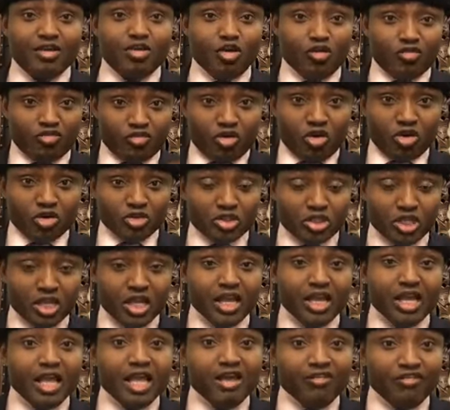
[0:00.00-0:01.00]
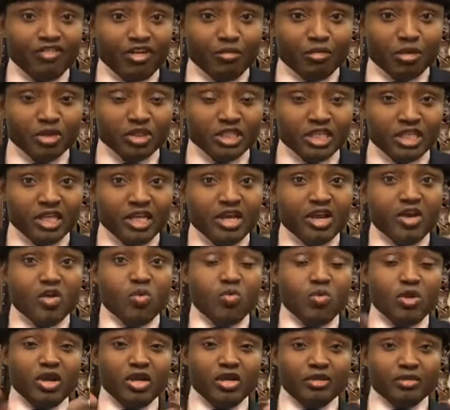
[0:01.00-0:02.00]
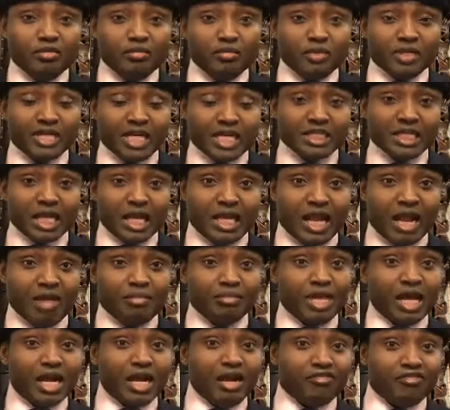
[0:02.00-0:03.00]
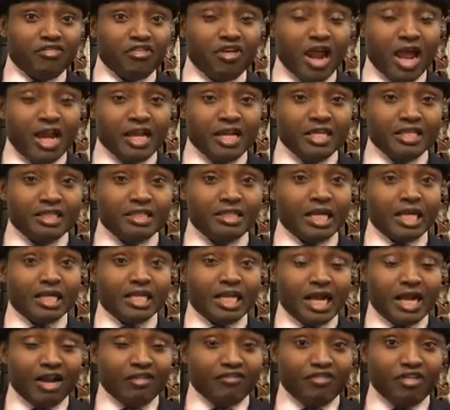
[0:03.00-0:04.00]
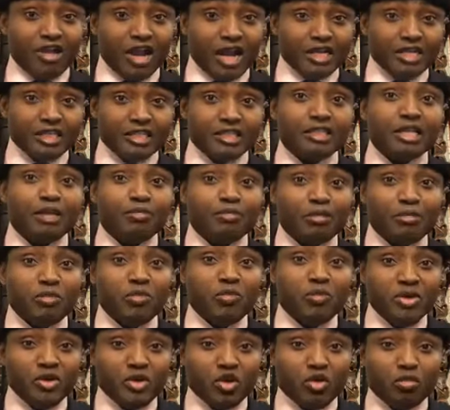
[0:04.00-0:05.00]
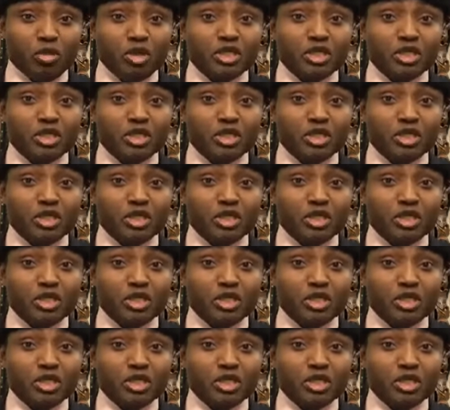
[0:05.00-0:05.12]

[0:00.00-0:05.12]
of course, everybody will raise alarm that are Fulanese, then people will know.